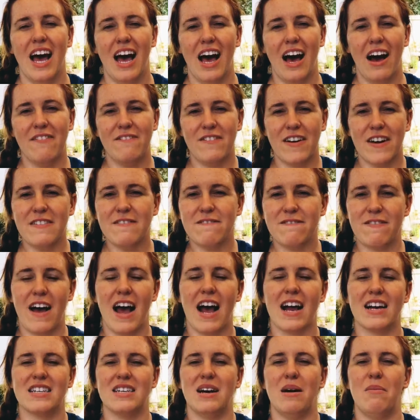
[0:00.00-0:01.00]
Fun
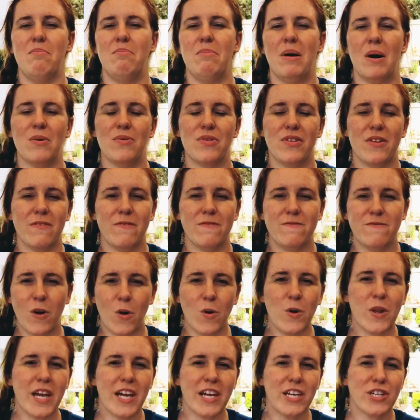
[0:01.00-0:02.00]
fact about the
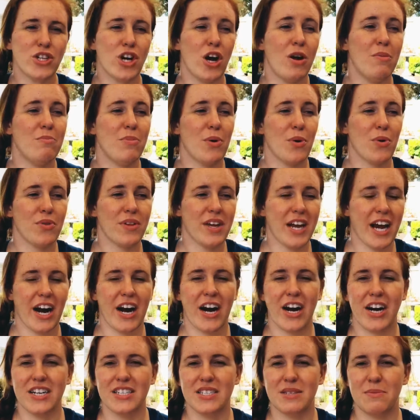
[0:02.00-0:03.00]
foliage on both
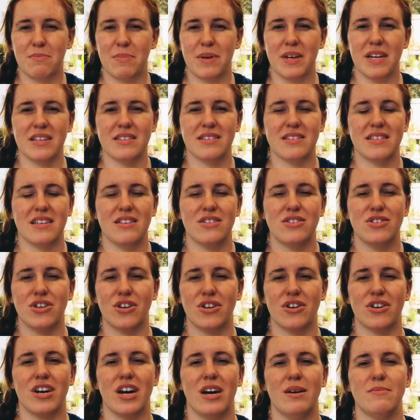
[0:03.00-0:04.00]
carrots, beets,
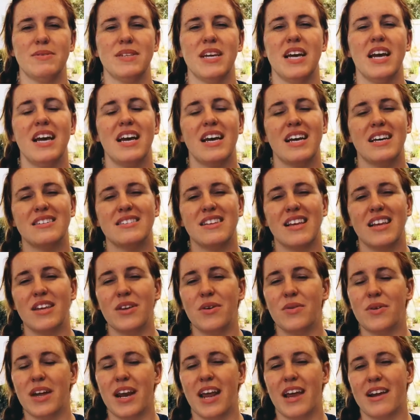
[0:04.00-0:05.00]
turnips is that
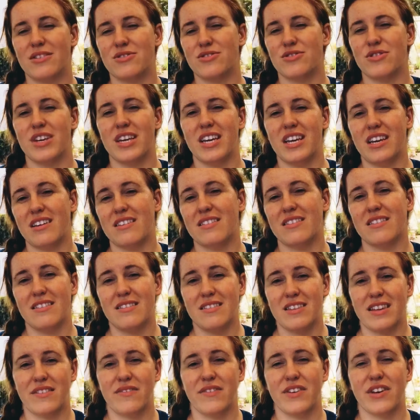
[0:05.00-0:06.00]
you can actually eat the
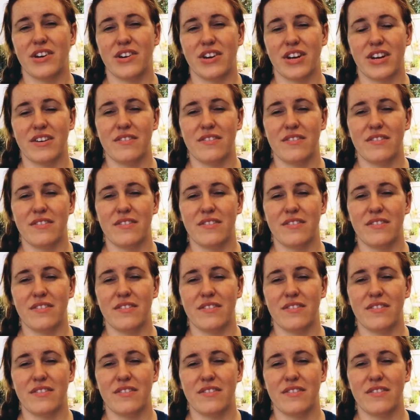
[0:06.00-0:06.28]
leafy green